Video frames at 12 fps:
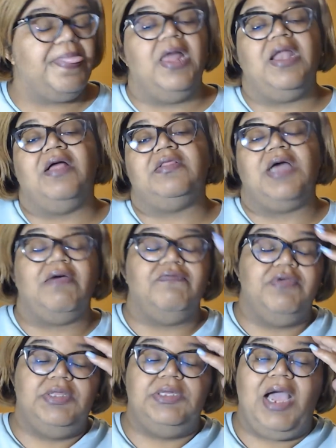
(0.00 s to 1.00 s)
And I
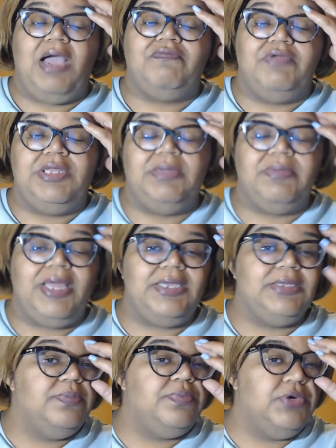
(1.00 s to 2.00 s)
really am
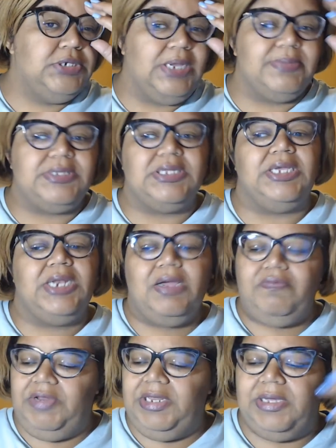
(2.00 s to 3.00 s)
liking the Portia I'm seeing. I
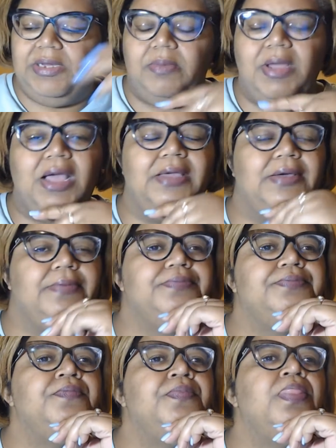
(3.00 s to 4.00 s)
really am. I am.
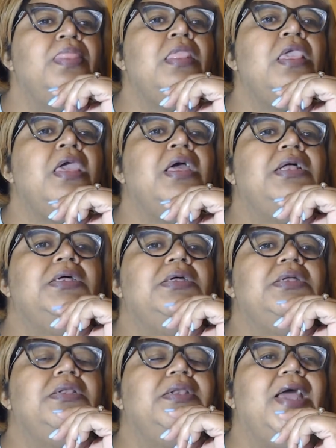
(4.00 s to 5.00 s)

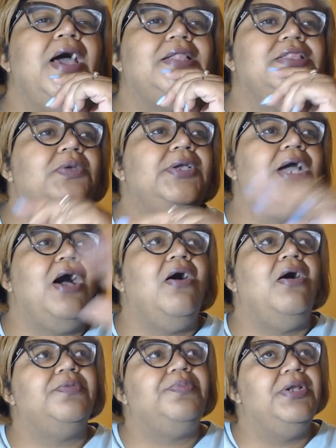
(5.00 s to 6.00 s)
Now, I think we got
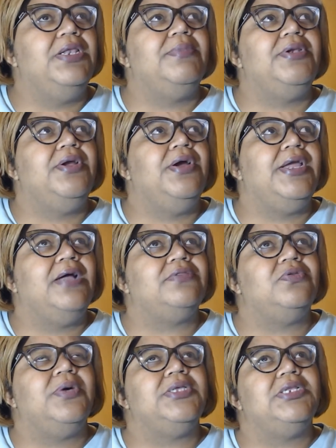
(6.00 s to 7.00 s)
all the preliminary out
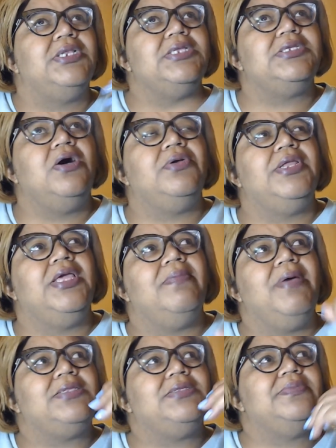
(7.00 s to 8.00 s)
the way. So let's go on to get
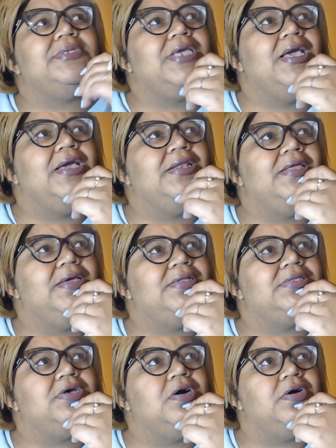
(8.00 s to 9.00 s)
back to Miss Candy and
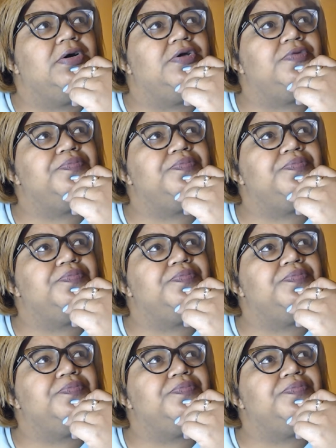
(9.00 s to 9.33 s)
Todd.